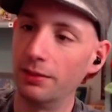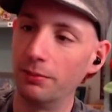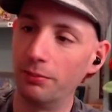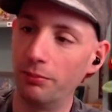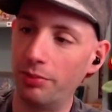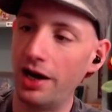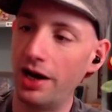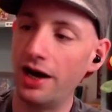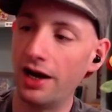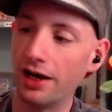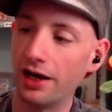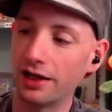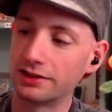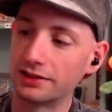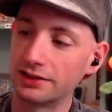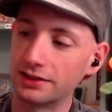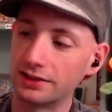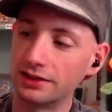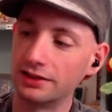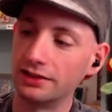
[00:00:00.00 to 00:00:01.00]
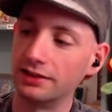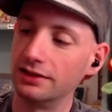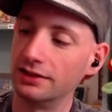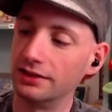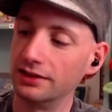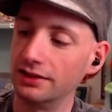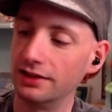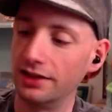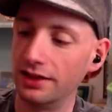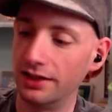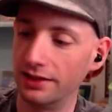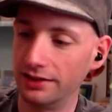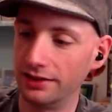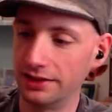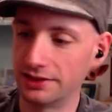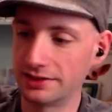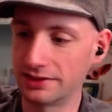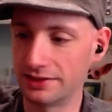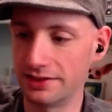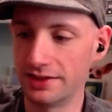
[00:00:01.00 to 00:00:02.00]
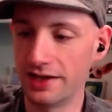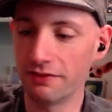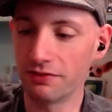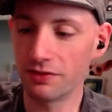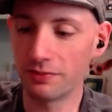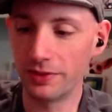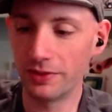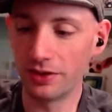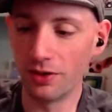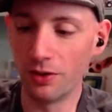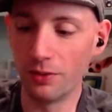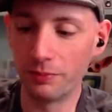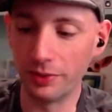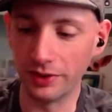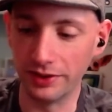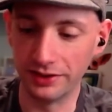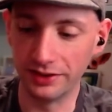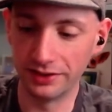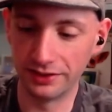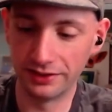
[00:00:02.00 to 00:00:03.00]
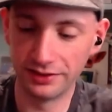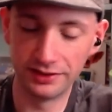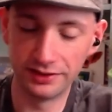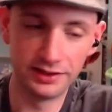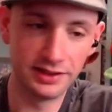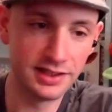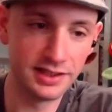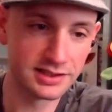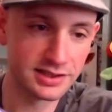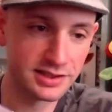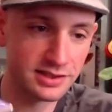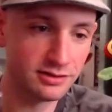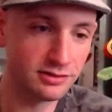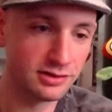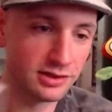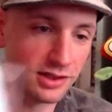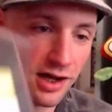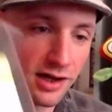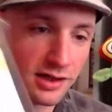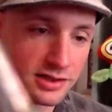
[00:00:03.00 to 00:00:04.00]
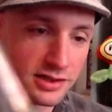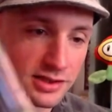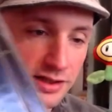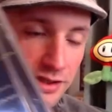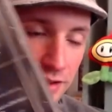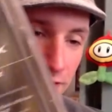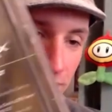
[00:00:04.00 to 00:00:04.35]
box. It's never been opened. It's still locked.